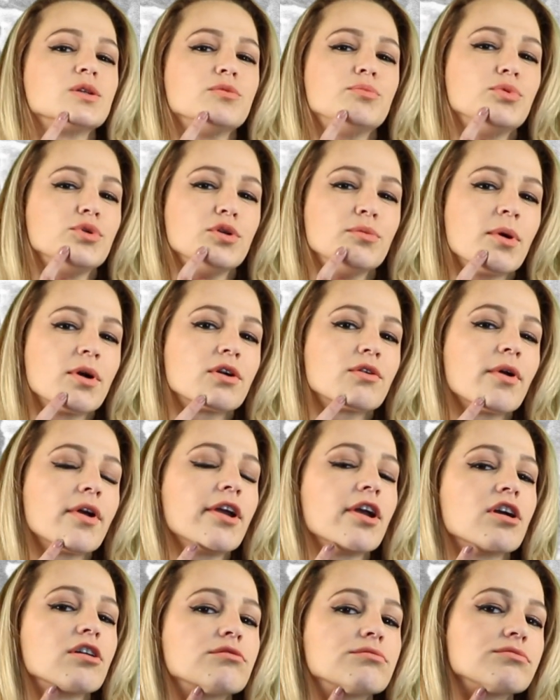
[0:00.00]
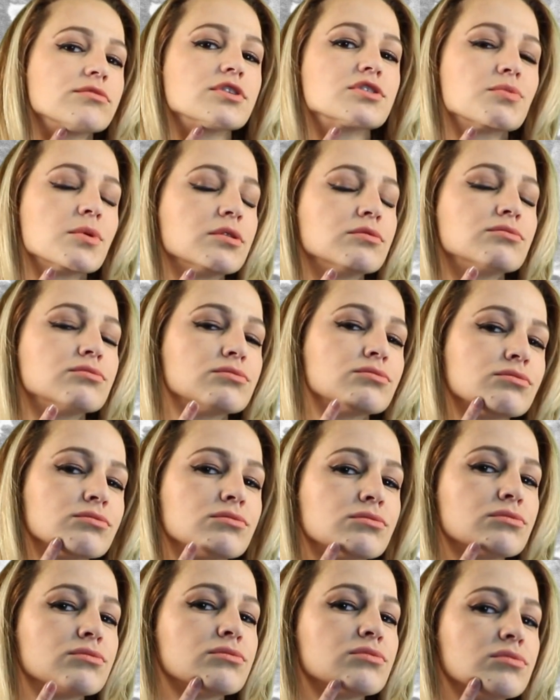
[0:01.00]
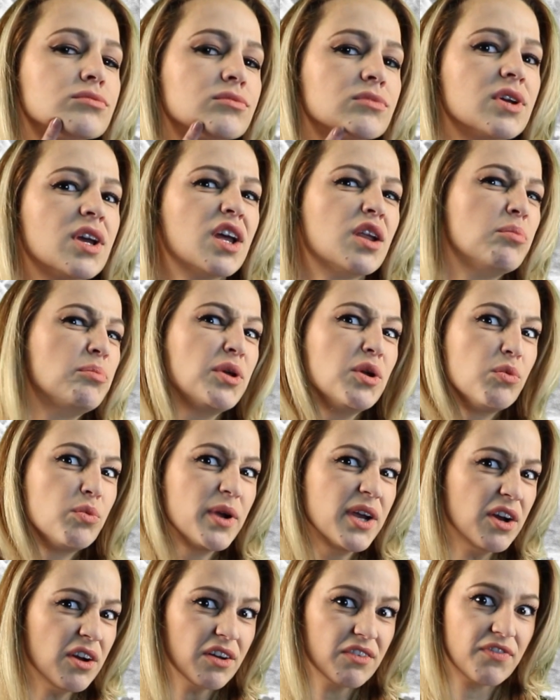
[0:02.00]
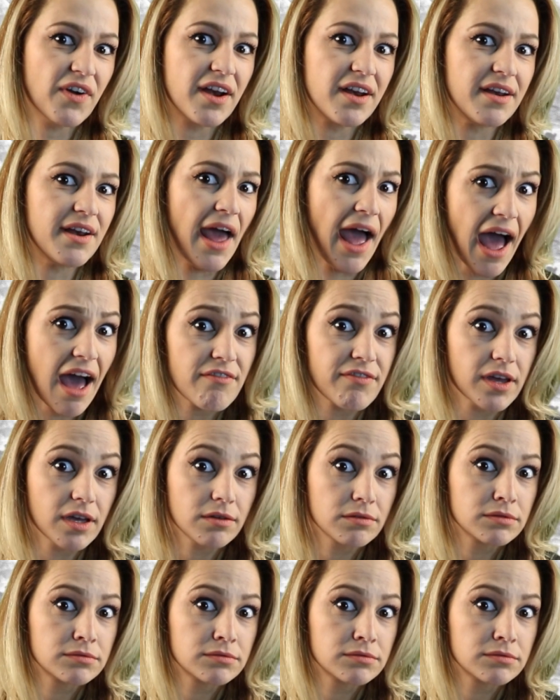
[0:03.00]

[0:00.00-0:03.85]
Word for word: little blue mark right here. This one. Be weird if I didn't have it.